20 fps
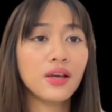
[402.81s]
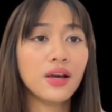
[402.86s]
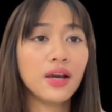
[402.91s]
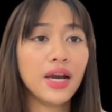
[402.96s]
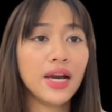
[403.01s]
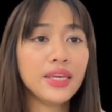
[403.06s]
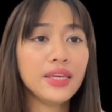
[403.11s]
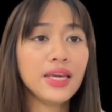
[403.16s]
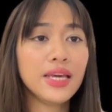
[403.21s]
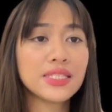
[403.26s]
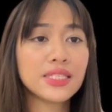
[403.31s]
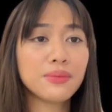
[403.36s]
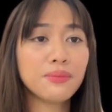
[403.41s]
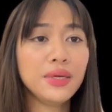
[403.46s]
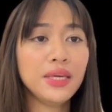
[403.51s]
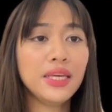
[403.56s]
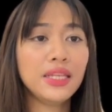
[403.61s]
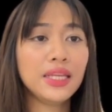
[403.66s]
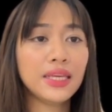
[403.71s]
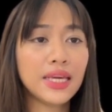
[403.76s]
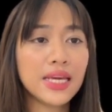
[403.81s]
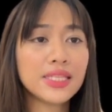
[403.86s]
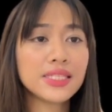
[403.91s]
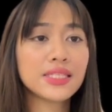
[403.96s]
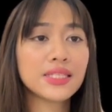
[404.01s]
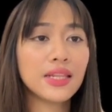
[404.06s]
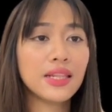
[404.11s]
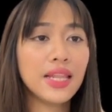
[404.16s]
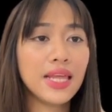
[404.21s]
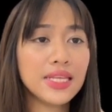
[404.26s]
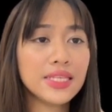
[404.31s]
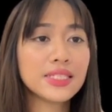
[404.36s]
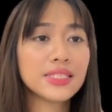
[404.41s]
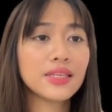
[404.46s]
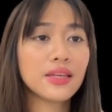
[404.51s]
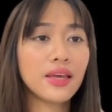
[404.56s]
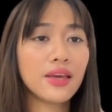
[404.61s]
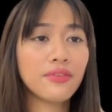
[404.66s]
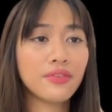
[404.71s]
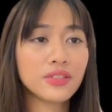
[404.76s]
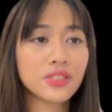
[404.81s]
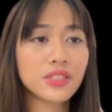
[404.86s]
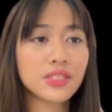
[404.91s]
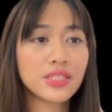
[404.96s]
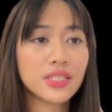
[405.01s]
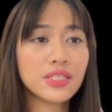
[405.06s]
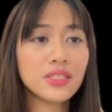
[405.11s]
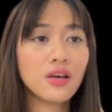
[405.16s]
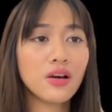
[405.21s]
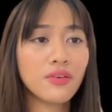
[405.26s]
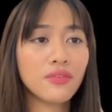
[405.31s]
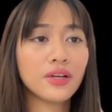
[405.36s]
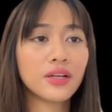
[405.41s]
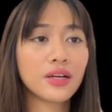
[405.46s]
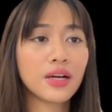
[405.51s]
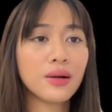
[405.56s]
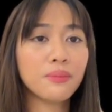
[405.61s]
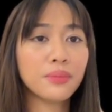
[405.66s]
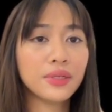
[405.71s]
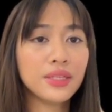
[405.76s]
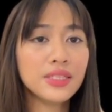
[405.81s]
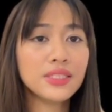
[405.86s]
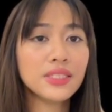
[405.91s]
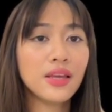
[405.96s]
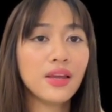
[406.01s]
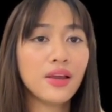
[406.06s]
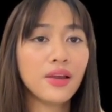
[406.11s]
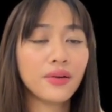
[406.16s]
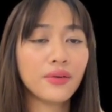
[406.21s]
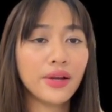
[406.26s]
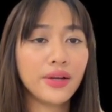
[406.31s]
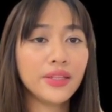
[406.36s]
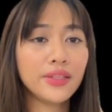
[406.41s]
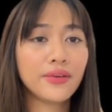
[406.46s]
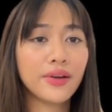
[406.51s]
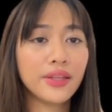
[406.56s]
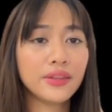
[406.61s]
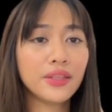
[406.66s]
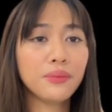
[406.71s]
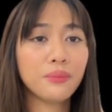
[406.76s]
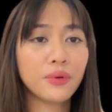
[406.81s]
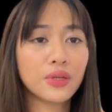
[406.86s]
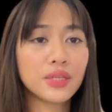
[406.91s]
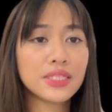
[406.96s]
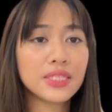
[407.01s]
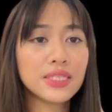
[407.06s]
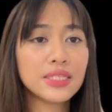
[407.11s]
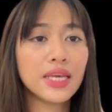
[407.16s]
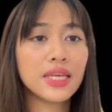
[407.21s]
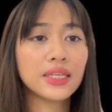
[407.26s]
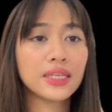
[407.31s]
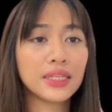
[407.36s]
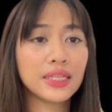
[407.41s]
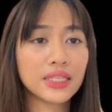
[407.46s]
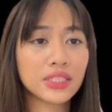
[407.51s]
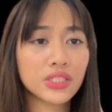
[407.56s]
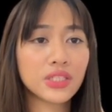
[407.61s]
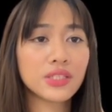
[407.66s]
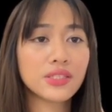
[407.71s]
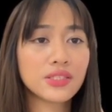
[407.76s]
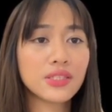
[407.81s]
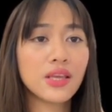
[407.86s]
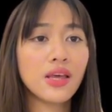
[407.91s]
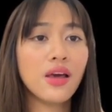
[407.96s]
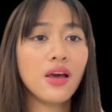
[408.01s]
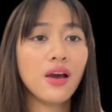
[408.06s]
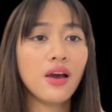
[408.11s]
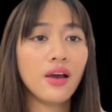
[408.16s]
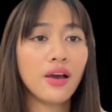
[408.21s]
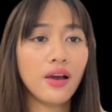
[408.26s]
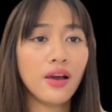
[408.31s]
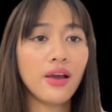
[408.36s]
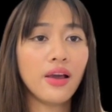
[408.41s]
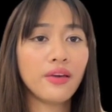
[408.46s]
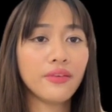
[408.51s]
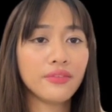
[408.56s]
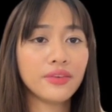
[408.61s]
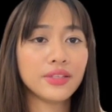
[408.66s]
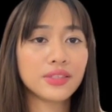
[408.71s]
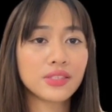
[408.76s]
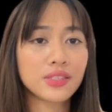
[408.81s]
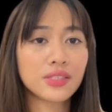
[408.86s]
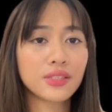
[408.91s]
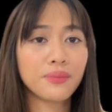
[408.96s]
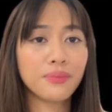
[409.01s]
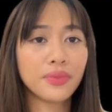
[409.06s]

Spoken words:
Higher SEP indicates less efficiencies of a company's credit granting policies and collections efforts.